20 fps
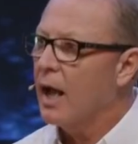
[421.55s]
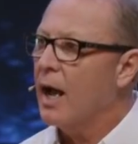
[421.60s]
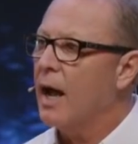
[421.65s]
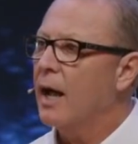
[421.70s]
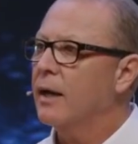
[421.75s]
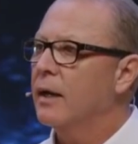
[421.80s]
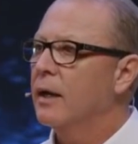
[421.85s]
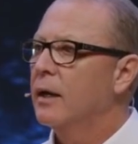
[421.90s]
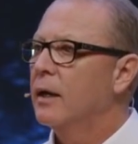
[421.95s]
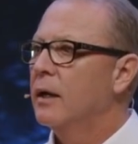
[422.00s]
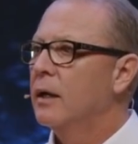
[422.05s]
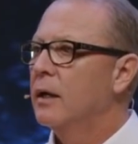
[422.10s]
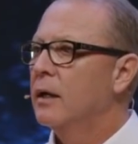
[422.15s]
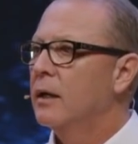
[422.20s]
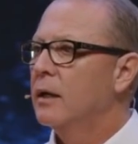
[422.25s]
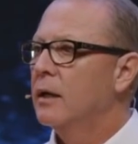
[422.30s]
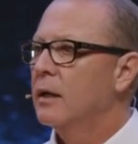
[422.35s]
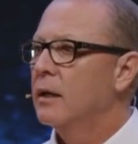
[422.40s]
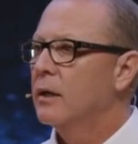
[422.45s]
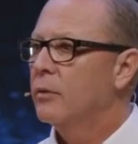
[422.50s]
not
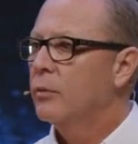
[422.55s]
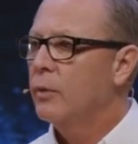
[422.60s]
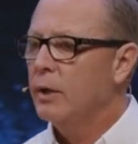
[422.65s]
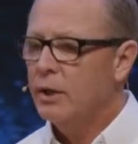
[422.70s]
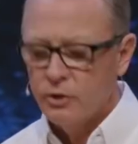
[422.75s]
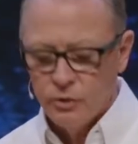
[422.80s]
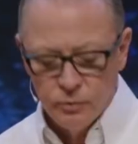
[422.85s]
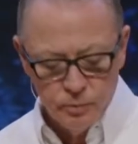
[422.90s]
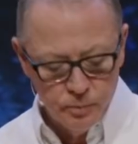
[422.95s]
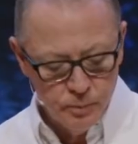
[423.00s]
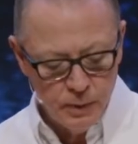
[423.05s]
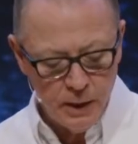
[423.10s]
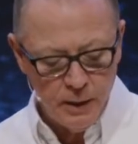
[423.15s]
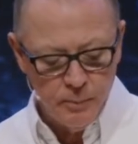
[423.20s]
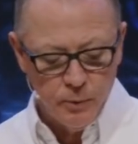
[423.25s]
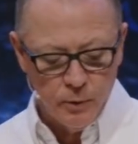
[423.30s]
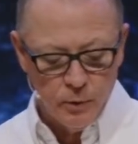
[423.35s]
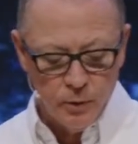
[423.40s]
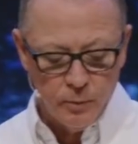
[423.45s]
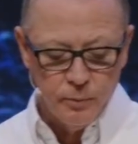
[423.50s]
reach
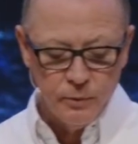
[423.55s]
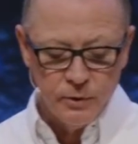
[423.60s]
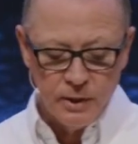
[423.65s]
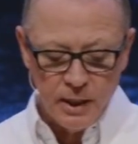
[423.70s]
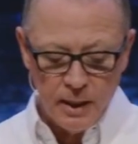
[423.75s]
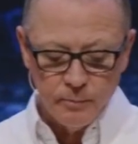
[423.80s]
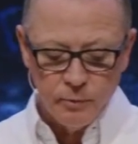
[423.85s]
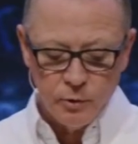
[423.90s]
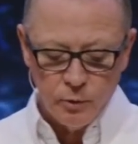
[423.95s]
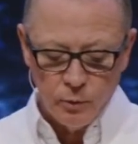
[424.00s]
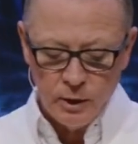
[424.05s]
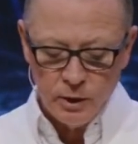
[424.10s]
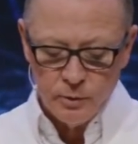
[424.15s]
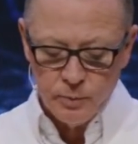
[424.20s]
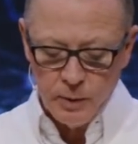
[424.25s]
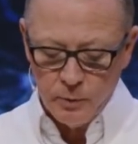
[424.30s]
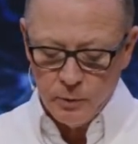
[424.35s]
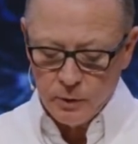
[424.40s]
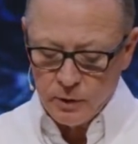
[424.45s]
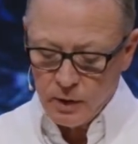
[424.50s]
people or attempt to
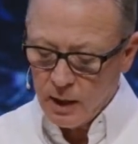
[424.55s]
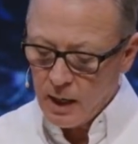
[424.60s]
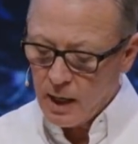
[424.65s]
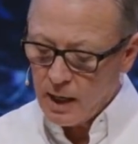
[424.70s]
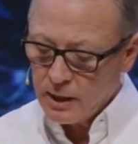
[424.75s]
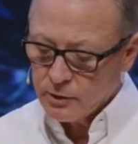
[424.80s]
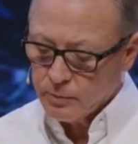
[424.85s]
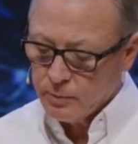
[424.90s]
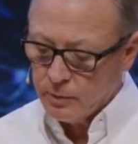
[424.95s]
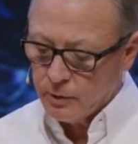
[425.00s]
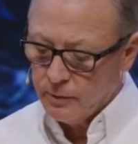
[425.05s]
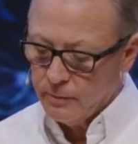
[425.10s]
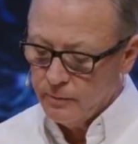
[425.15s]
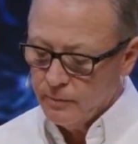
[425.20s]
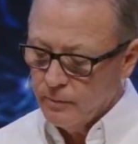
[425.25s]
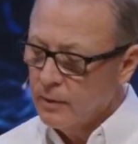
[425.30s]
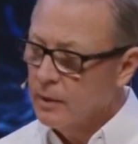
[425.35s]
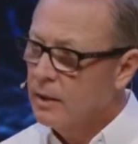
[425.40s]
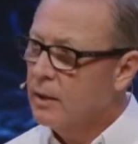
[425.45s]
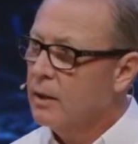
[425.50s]
reach people with the gospel
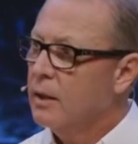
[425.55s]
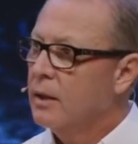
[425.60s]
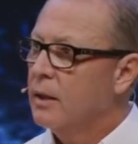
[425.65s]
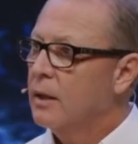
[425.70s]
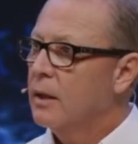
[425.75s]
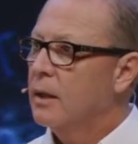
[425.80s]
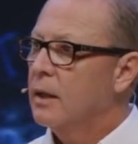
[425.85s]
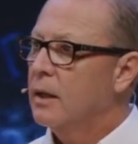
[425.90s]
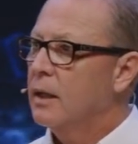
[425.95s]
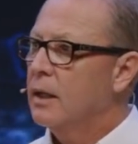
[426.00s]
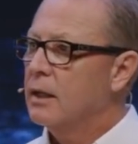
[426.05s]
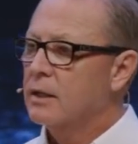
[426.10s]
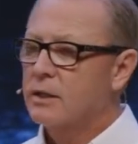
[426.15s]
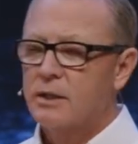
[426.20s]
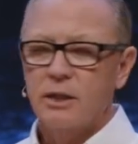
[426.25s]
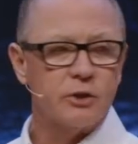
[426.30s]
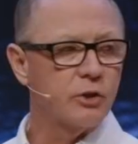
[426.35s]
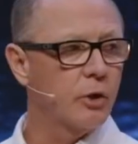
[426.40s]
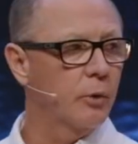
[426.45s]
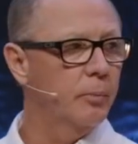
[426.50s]
is
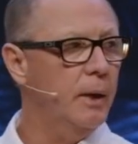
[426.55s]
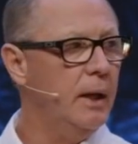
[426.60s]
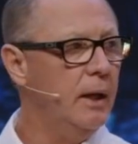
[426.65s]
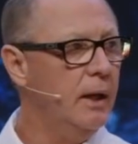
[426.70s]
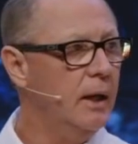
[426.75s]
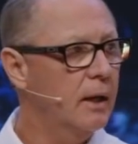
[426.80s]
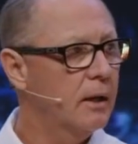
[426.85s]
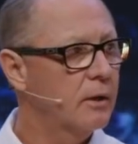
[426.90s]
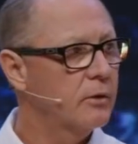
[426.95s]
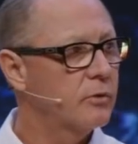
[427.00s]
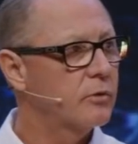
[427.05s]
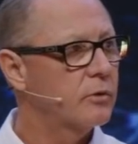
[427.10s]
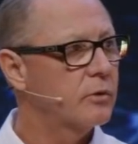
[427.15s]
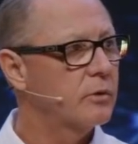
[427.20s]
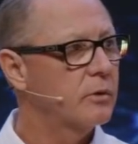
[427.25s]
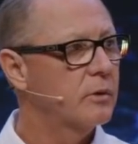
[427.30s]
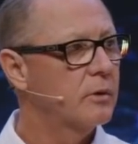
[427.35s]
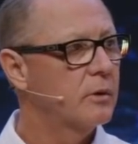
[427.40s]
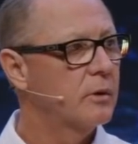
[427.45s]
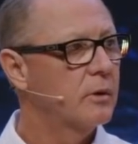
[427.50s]

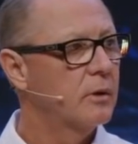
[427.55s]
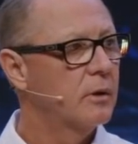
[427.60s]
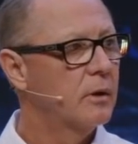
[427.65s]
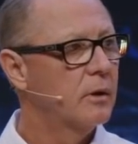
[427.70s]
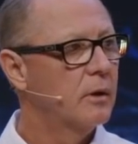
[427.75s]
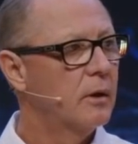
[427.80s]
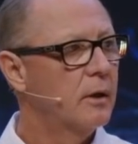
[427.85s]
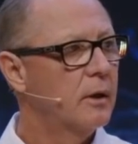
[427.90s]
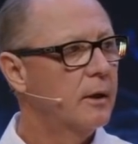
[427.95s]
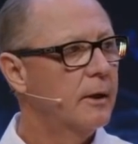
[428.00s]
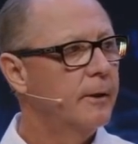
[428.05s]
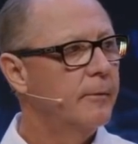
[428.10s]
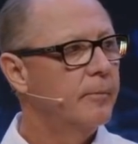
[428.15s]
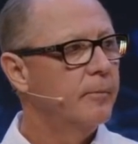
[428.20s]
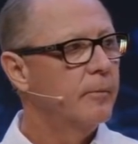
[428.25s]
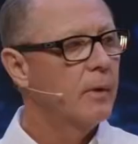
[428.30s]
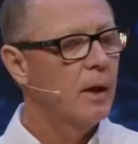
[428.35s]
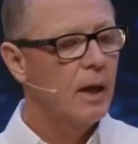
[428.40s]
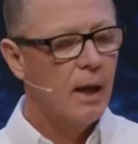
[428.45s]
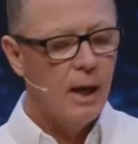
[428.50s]
disobedience.
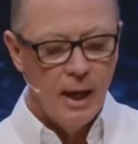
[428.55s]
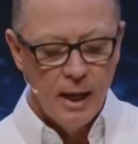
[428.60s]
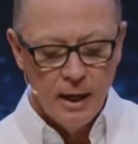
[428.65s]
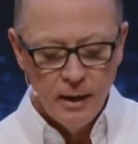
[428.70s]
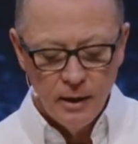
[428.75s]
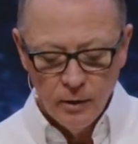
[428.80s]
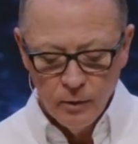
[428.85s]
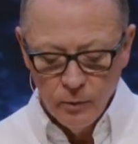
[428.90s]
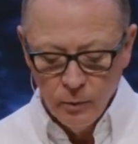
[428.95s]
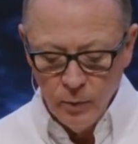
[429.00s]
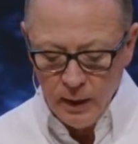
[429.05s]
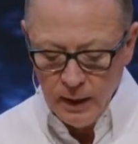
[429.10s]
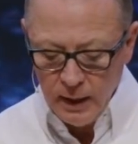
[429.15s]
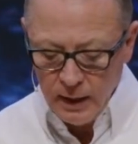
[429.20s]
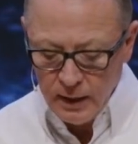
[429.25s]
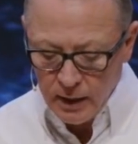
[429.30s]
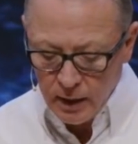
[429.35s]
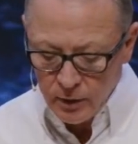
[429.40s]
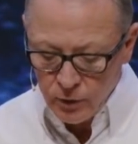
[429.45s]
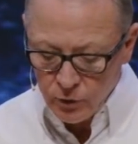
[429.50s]
And we
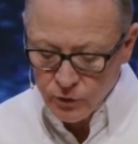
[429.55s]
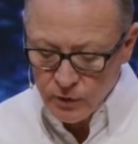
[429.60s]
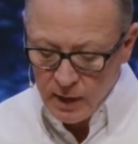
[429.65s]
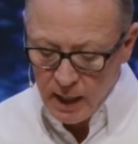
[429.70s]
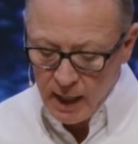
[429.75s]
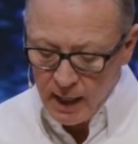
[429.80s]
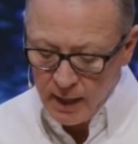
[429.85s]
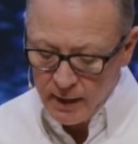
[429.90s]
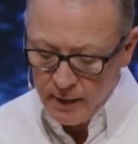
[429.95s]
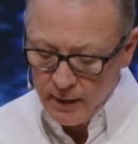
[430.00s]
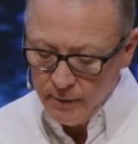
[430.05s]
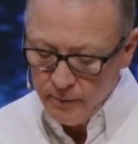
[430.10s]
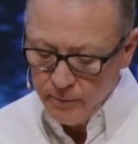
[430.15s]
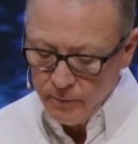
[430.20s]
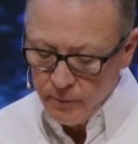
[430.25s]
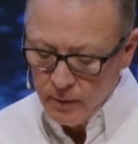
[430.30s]
need to understand